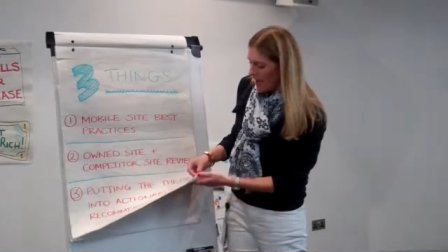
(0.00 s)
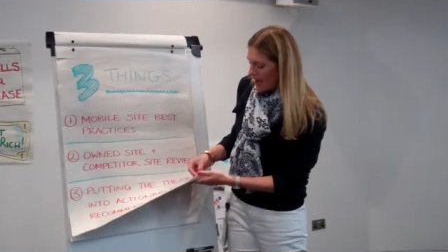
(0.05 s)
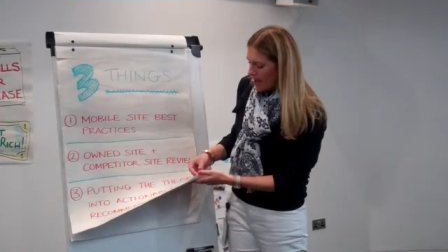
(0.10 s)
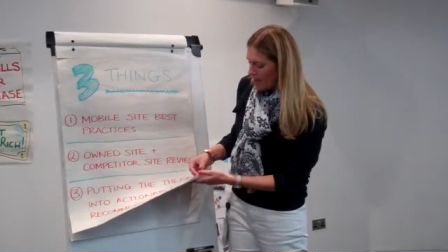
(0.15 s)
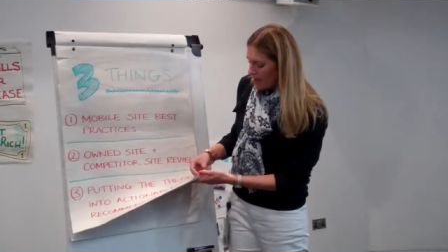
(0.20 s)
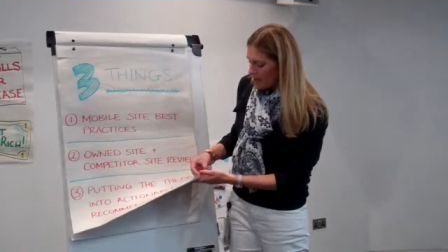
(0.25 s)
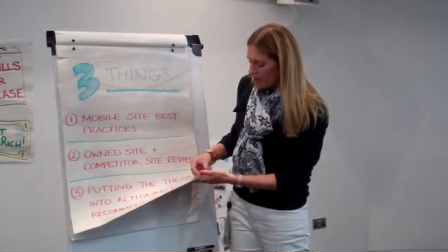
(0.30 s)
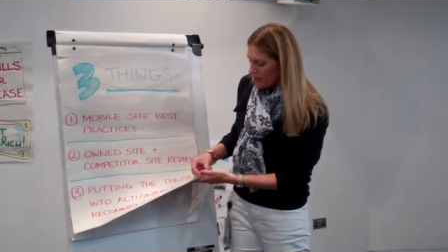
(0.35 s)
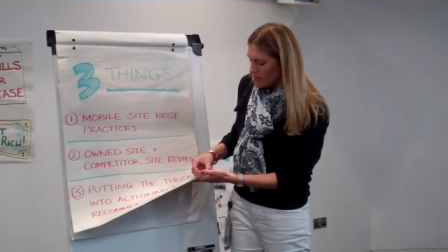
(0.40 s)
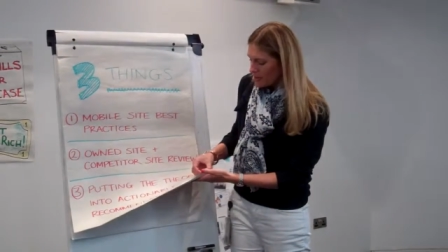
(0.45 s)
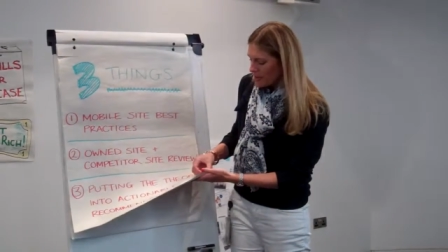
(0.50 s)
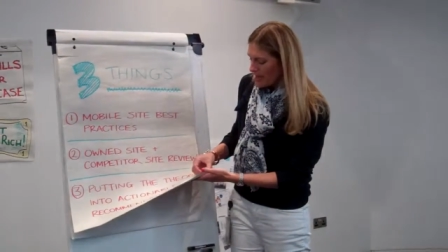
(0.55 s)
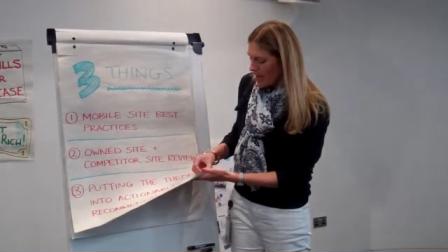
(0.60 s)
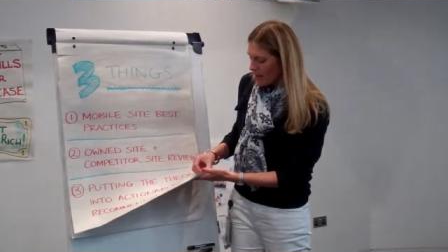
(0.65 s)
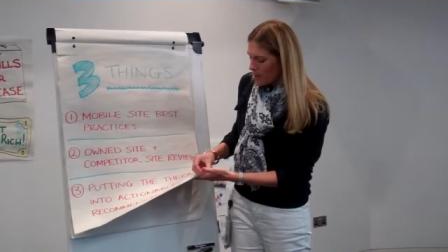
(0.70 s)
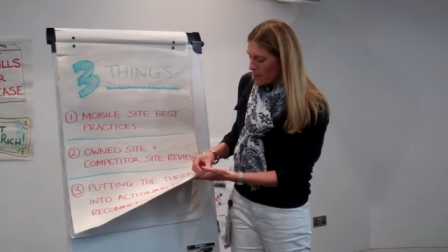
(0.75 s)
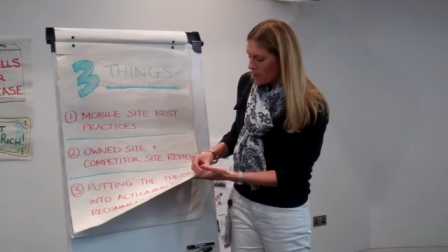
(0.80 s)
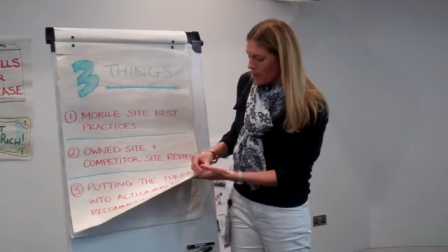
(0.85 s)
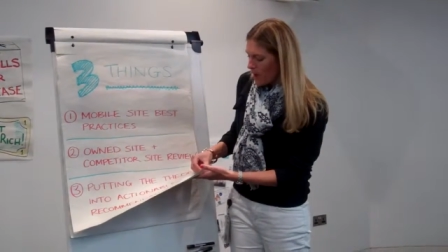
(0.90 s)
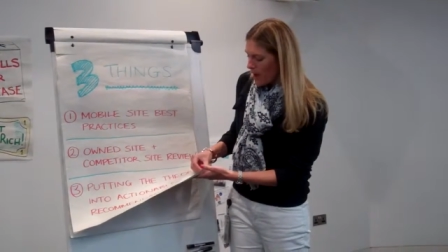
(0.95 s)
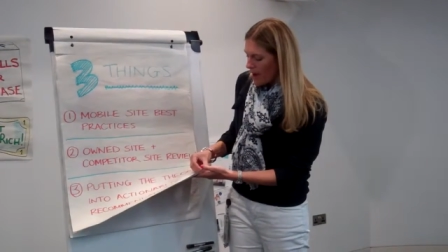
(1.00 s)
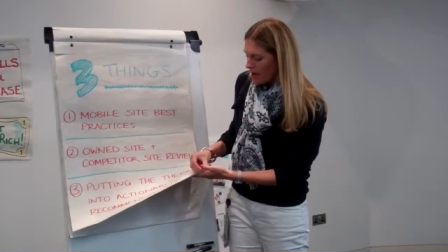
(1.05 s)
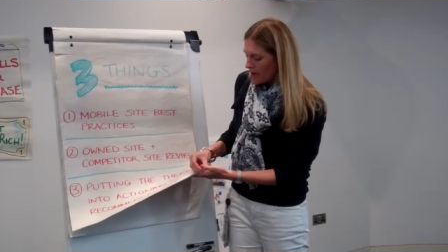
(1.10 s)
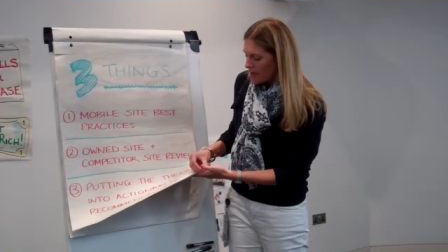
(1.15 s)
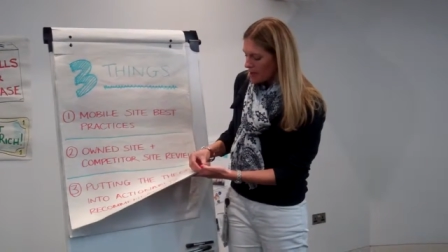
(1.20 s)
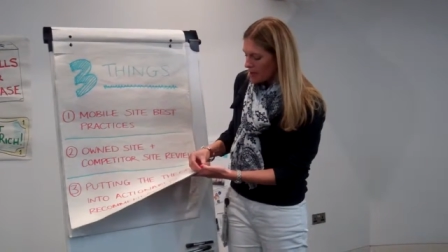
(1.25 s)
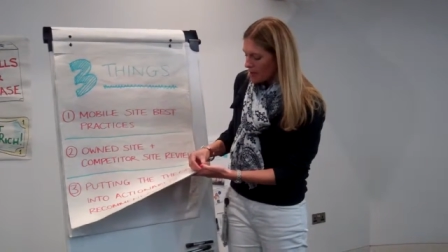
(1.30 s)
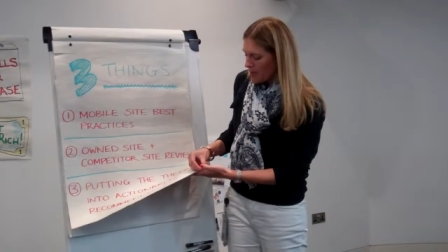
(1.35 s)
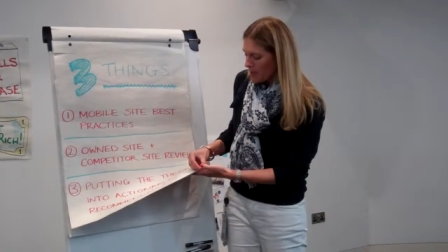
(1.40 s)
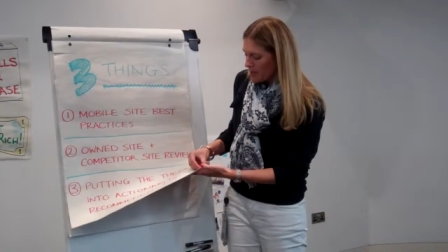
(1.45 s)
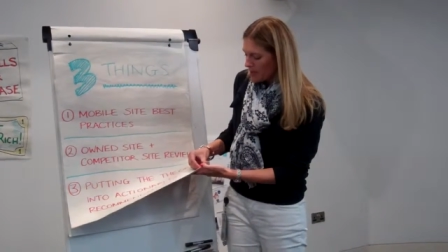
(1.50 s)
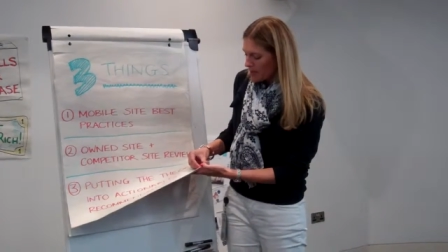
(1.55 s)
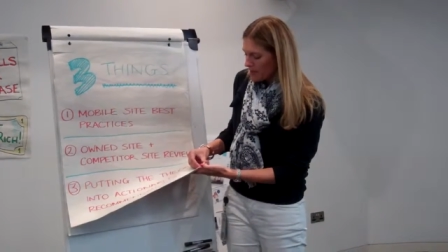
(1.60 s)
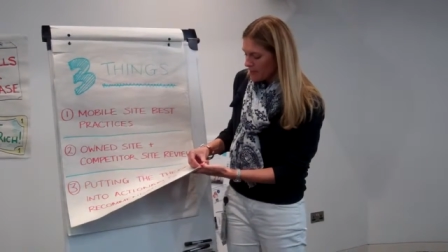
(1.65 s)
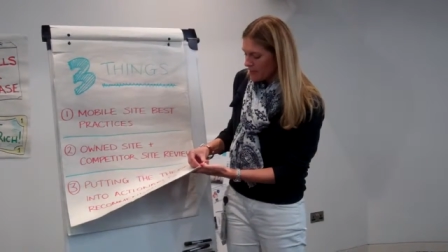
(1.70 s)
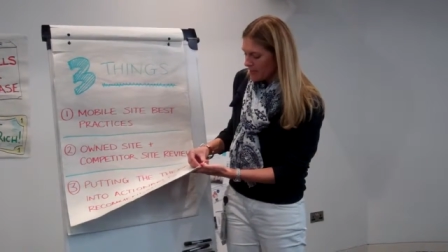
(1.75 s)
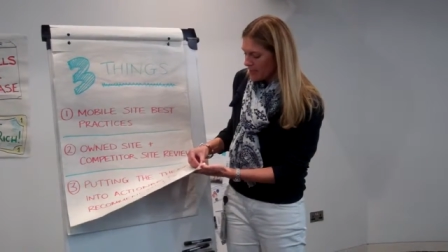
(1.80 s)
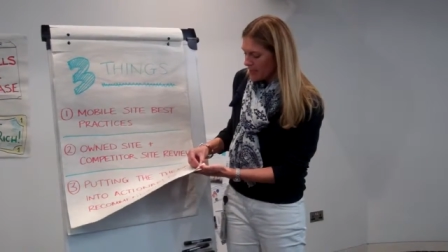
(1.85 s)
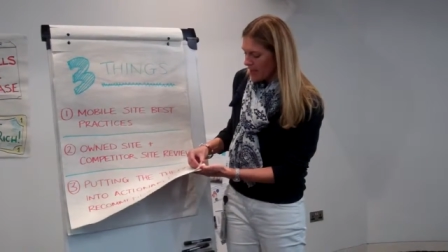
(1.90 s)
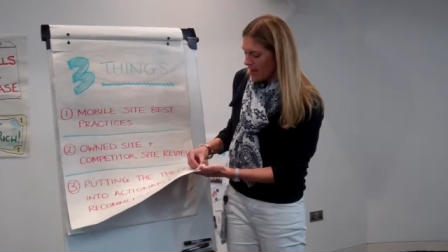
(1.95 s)
and understand why
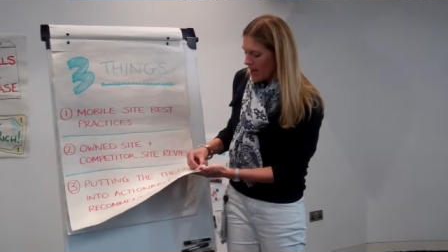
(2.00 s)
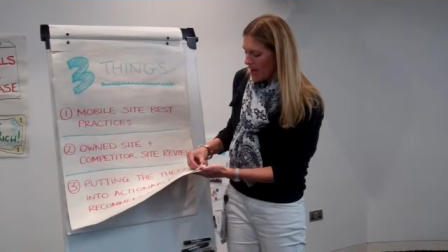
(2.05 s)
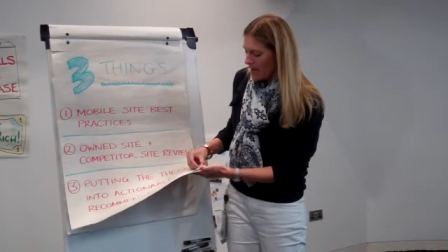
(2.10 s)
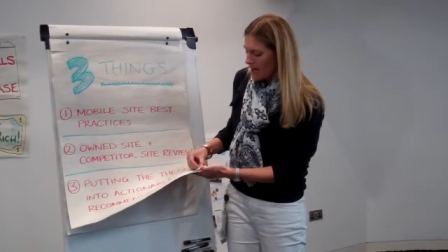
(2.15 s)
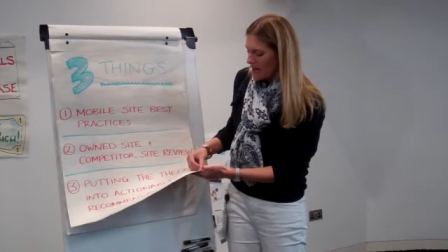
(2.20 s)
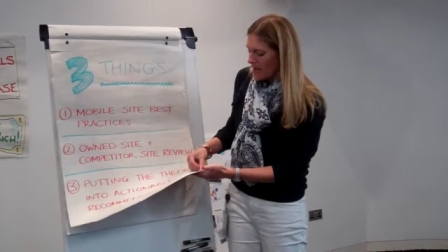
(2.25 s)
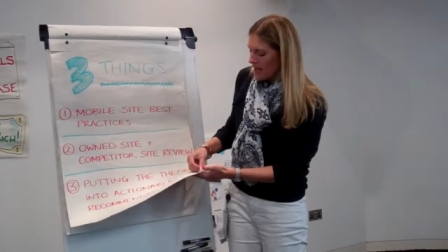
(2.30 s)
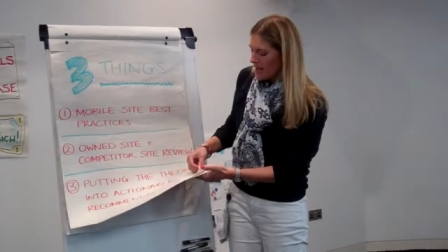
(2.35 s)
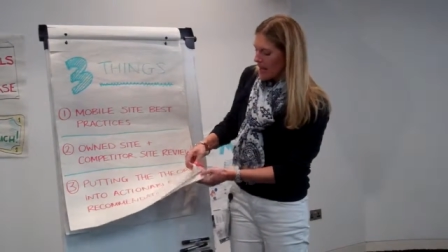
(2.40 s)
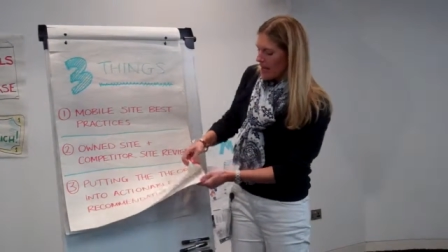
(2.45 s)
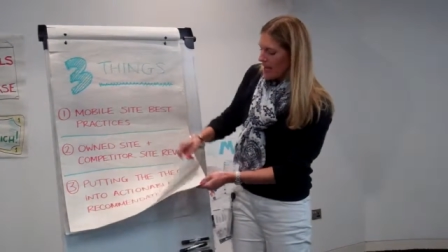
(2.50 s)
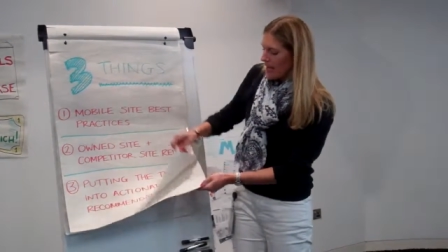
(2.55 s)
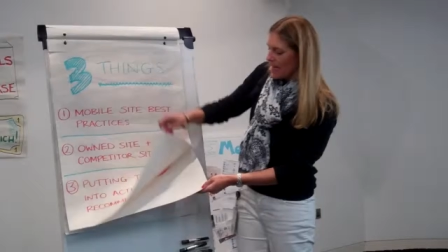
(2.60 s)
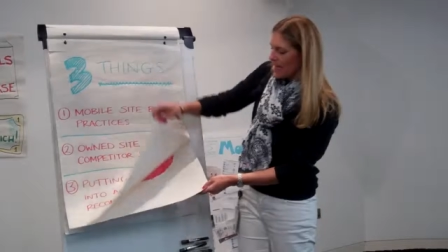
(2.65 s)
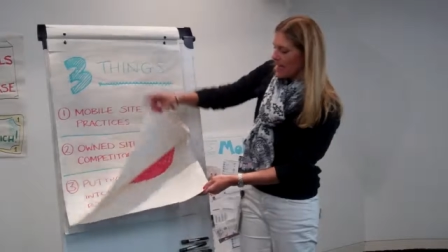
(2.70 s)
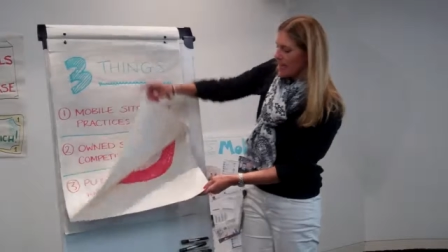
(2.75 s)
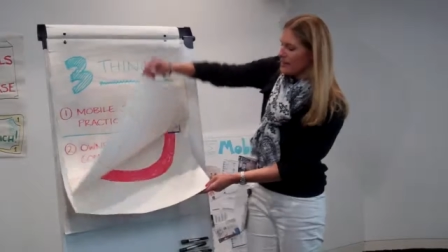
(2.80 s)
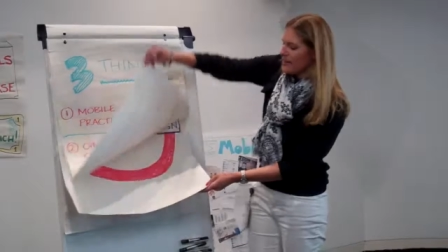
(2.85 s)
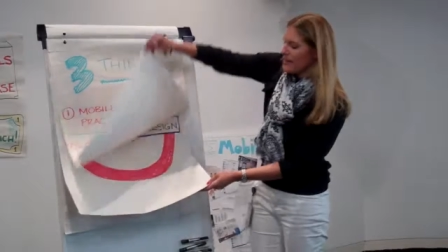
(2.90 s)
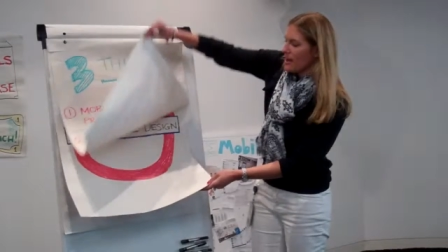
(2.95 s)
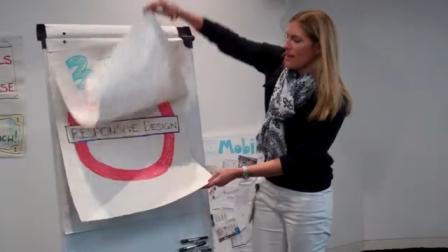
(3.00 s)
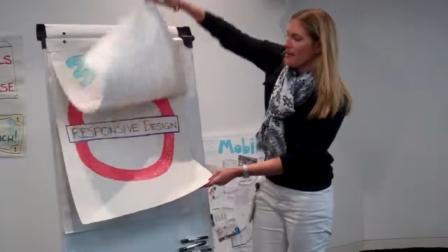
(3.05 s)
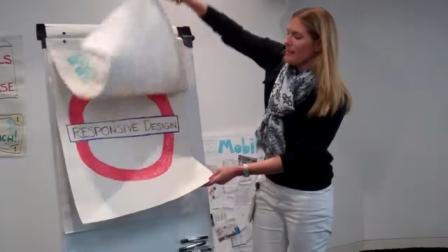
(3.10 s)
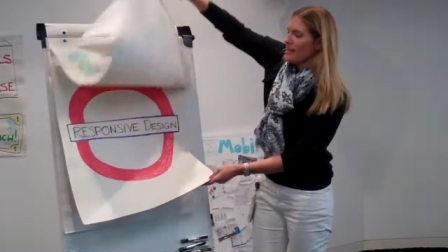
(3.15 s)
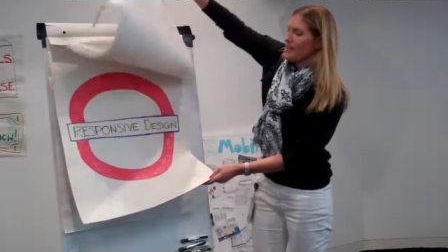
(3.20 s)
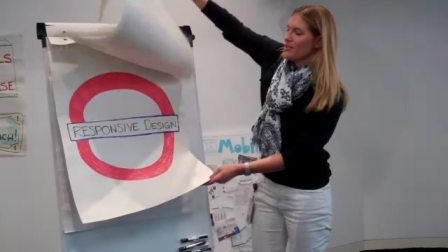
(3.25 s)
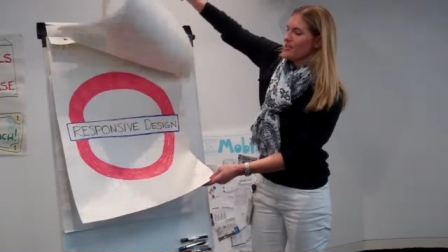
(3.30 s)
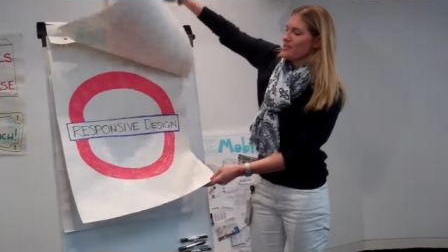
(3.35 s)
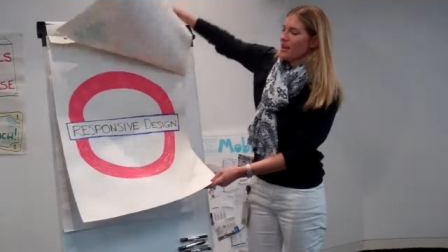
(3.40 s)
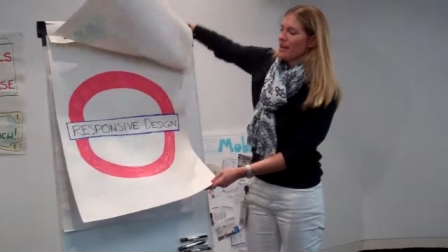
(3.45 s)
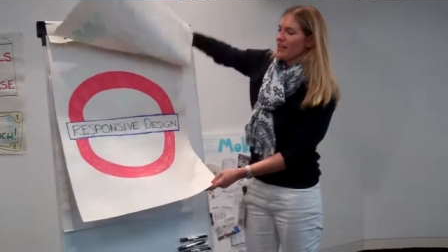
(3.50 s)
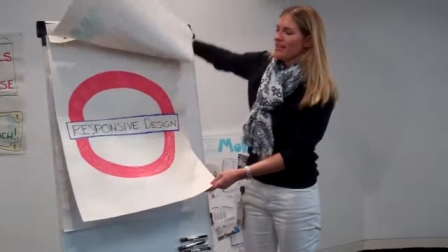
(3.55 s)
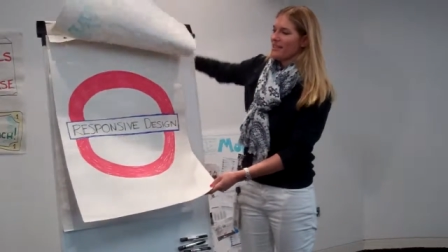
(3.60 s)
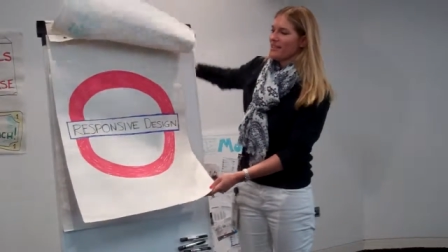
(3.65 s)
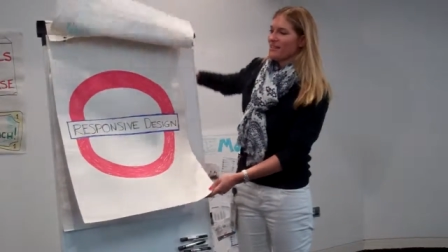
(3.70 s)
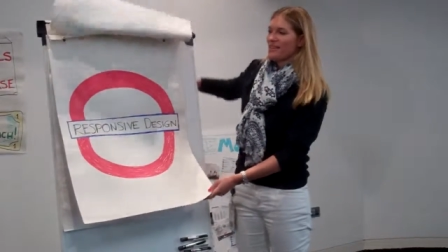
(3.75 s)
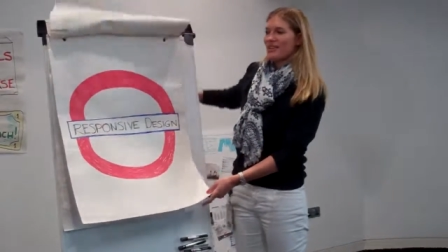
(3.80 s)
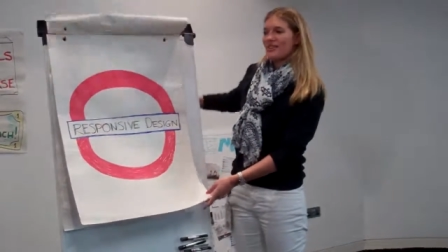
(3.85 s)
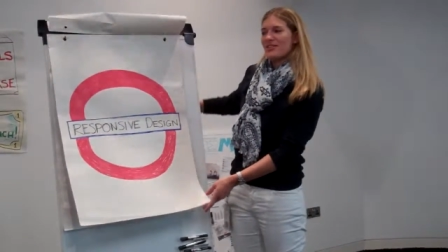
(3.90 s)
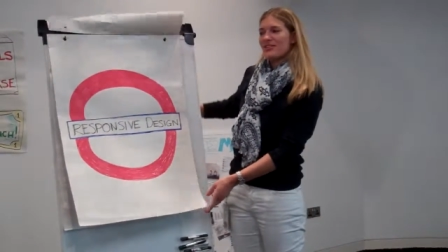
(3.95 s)
responsive design is of
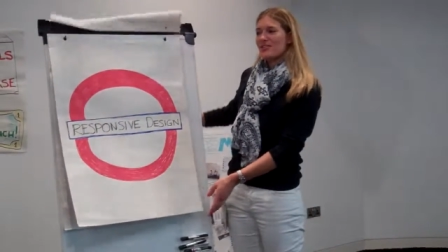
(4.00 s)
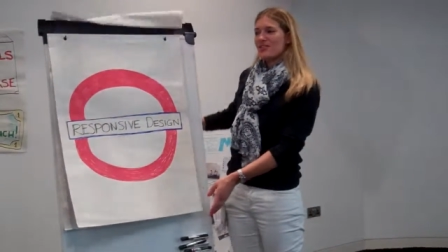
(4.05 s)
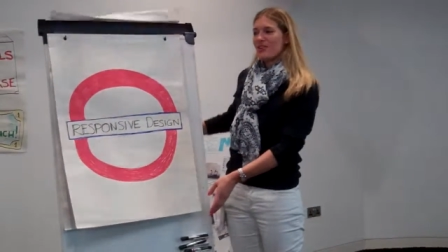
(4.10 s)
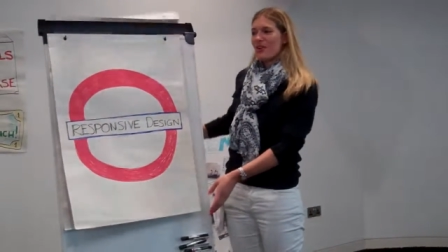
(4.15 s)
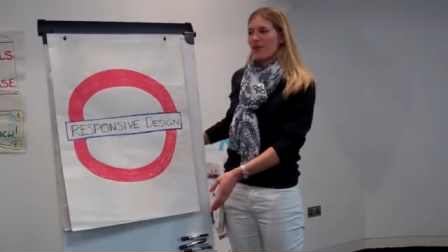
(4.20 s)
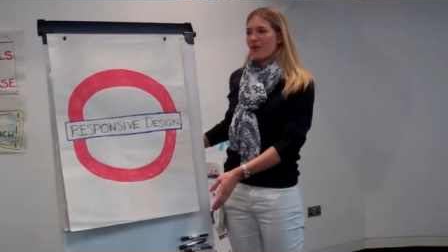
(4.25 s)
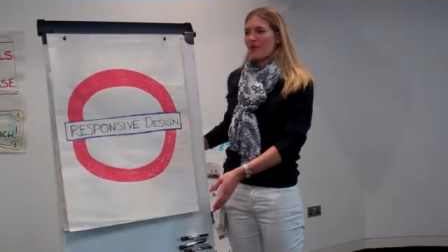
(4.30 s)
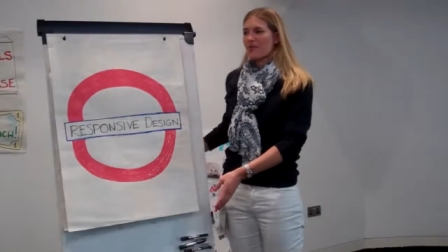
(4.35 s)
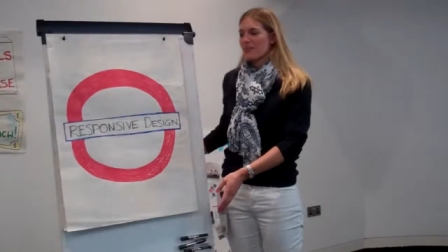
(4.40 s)
interest. So,